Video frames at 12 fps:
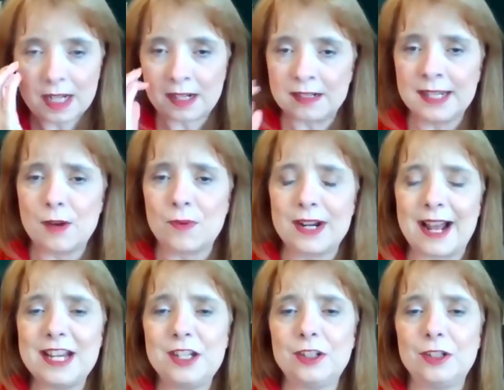Now, what
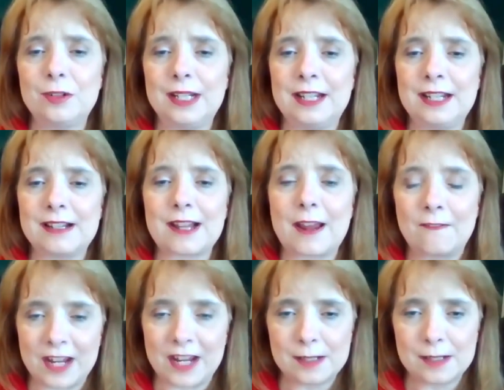I do is
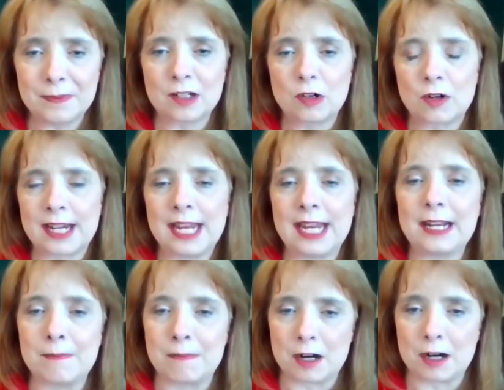Facebook organic
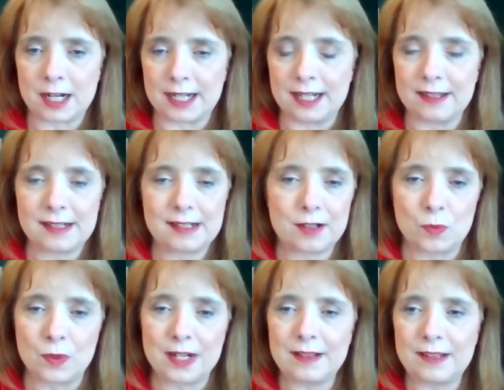marketing. This is
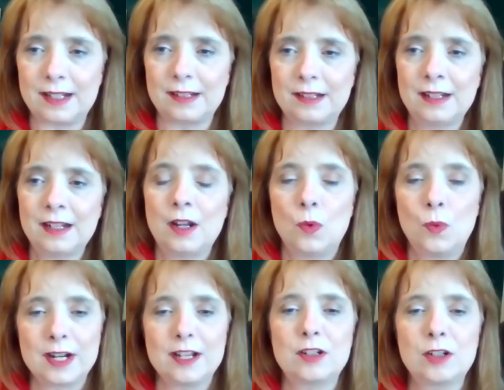one of the
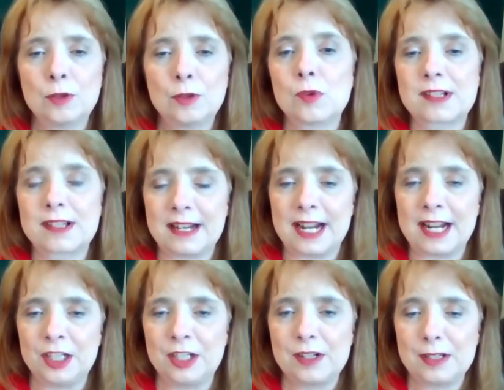one of the tools that I
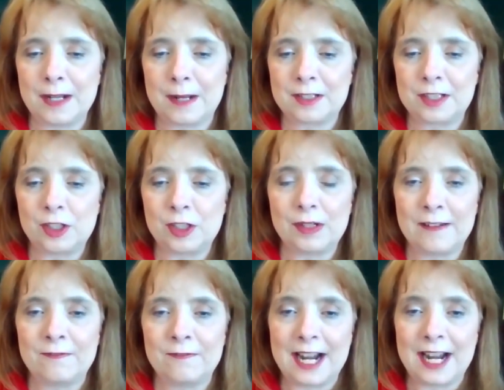use to be able to
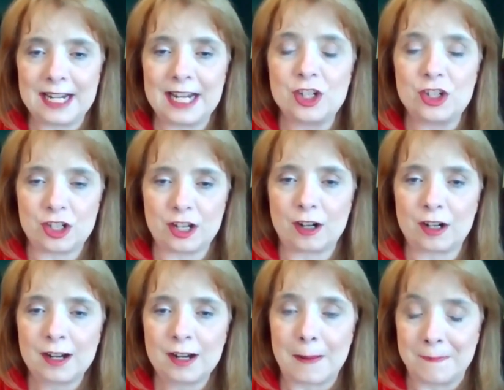invite and
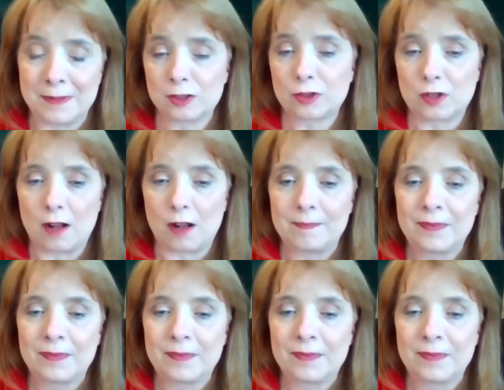share Builderall.